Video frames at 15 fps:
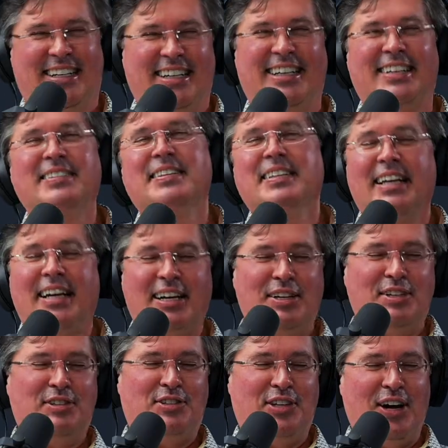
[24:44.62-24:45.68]

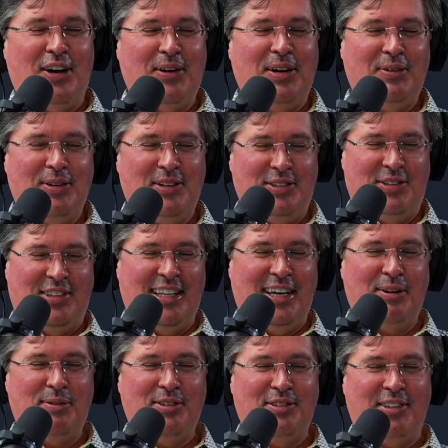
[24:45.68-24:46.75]
So
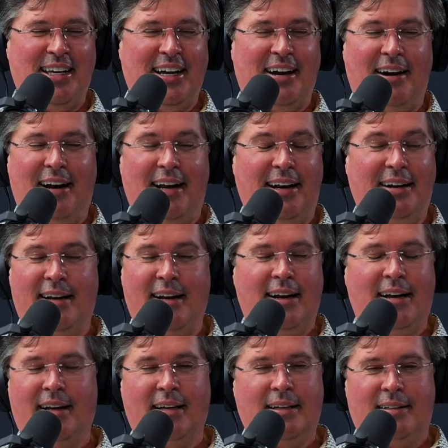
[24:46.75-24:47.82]
it was there, and
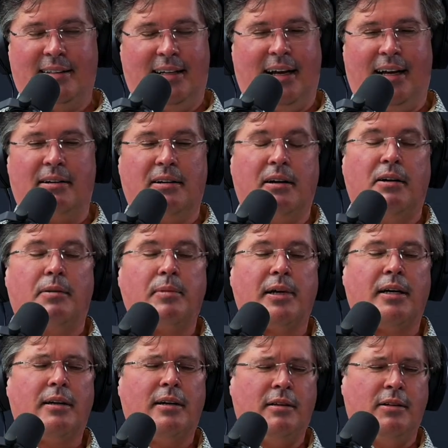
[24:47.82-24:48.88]
I don't know. I'm
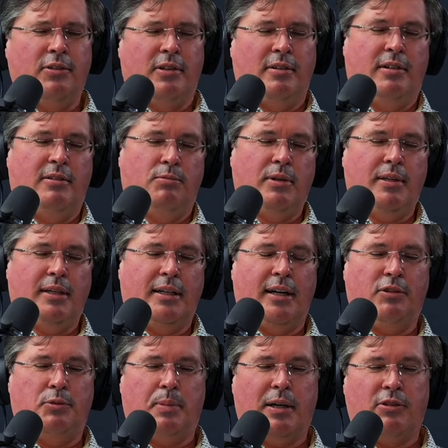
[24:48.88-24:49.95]
like, oh, this is really
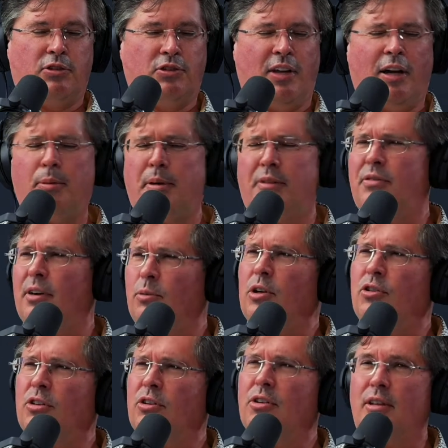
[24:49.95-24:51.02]
nice pictures. That would be fun. We
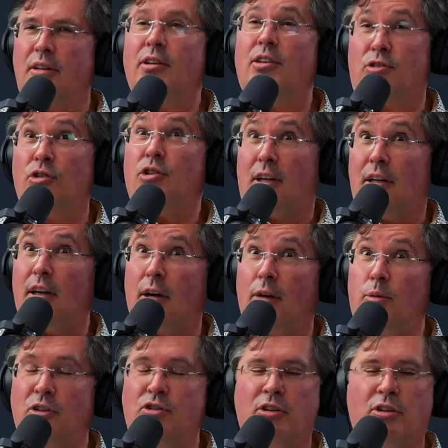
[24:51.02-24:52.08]
should do it. It's like, yeah,
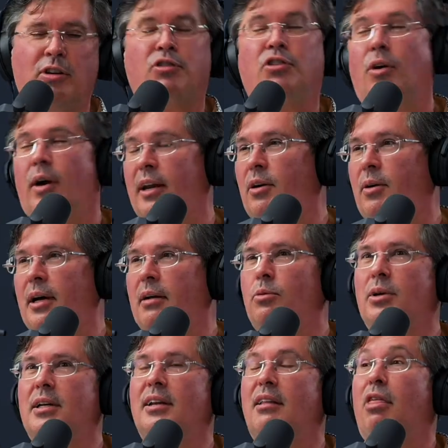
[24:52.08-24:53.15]
we should do it. So anyway,
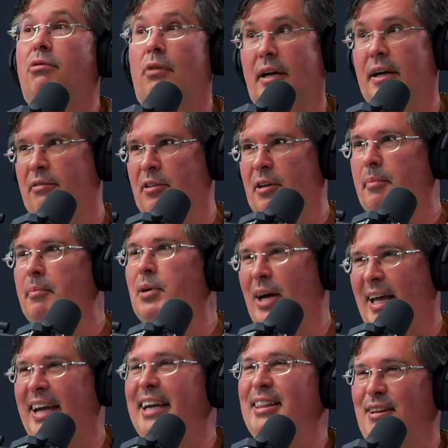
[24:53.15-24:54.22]
we did 3 of them,
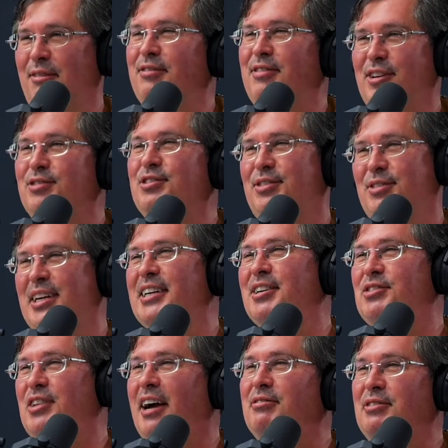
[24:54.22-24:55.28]
like in the first 3
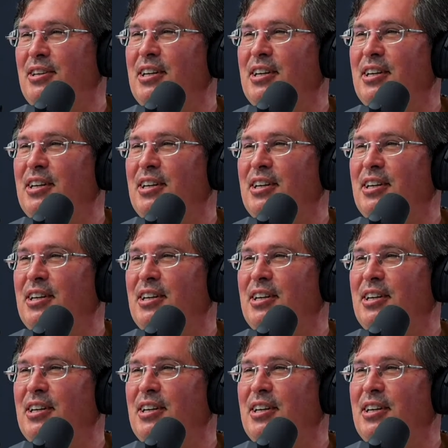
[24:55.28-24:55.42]
years after.